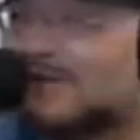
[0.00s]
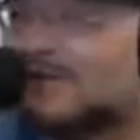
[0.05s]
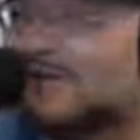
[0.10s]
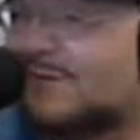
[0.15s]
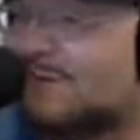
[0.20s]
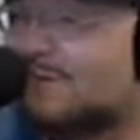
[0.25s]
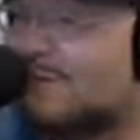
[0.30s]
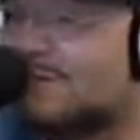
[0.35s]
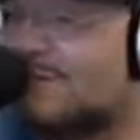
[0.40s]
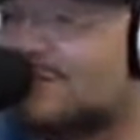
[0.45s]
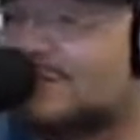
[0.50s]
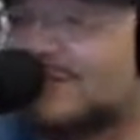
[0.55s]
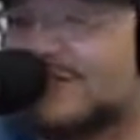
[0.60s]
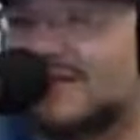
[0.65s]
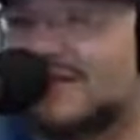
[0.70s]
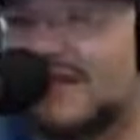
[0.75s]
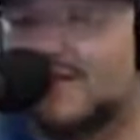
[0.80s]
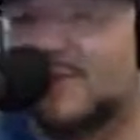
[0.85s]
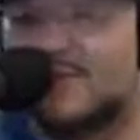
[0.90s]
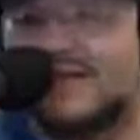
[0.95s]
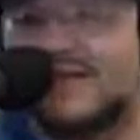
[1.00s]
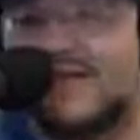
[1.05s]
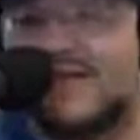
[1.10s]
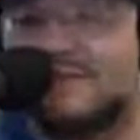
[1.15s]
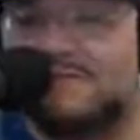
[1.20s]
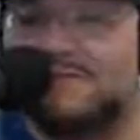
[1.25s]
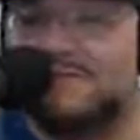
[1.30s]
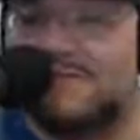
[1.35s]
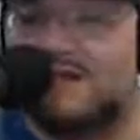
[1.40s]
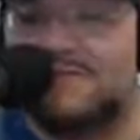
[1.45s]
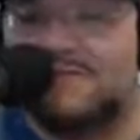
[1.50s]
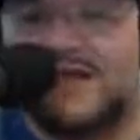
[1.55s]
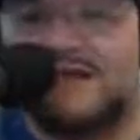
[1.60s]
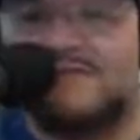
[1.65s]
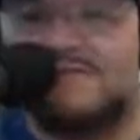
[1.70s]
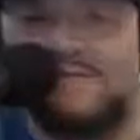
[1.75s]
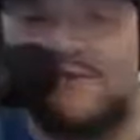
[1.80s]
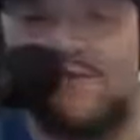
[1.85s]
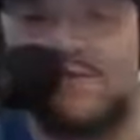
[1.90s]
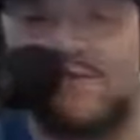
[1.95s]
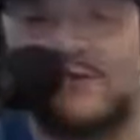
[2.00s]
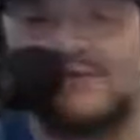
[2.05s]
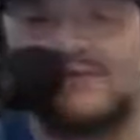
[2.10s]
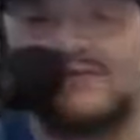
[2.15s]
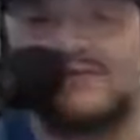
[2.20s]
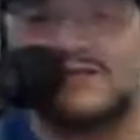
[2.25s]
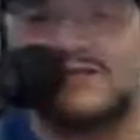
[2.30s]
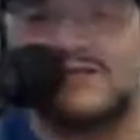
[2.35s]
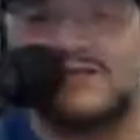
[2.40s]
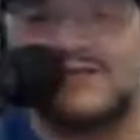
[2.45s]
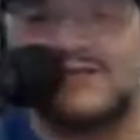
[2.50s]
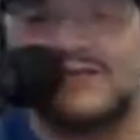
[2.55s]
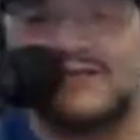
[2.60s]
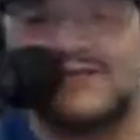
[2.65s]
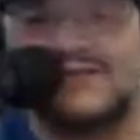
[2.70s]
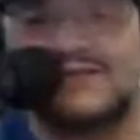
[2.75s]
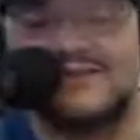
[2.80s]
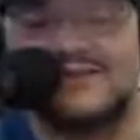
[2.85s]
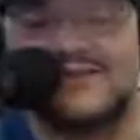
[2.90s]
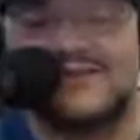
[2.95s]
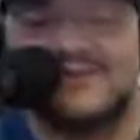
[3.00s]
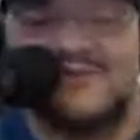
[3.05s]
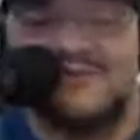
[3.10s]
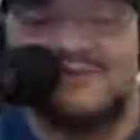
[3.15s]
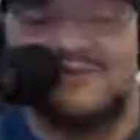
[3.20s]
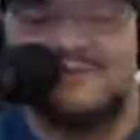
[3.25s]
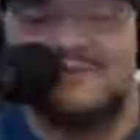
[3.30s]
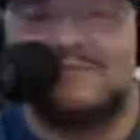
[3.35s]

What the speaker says: of women, but they were like 4s. You know, they weren't